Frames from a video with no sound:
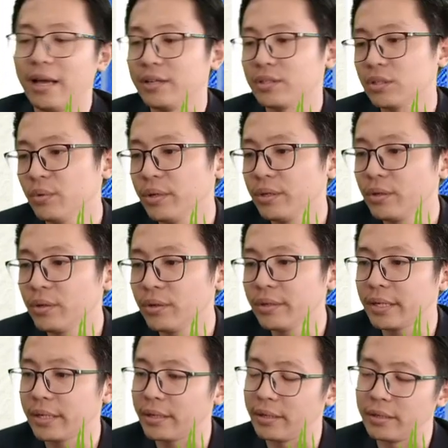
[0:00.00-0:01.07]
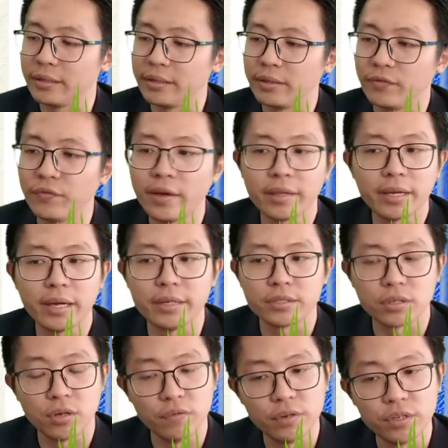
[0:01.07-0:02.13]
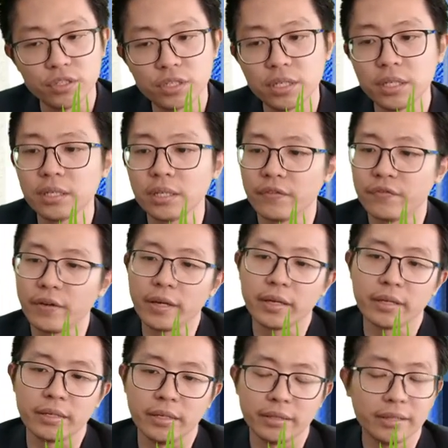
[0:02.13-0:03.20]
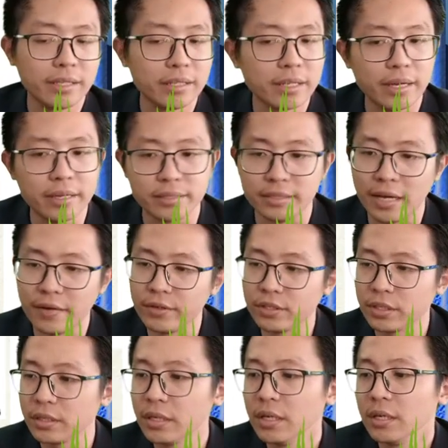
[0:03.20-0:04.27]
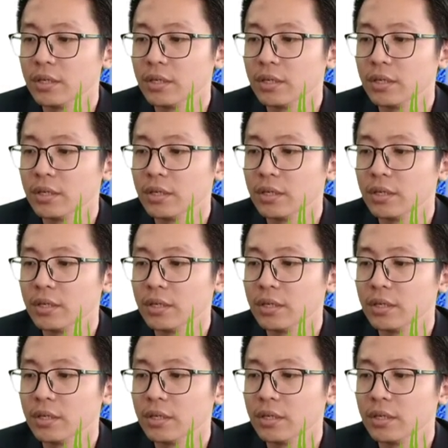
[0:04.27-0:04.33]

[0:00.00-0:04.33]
So we know the fat guy is converging, the thin guy is diverging.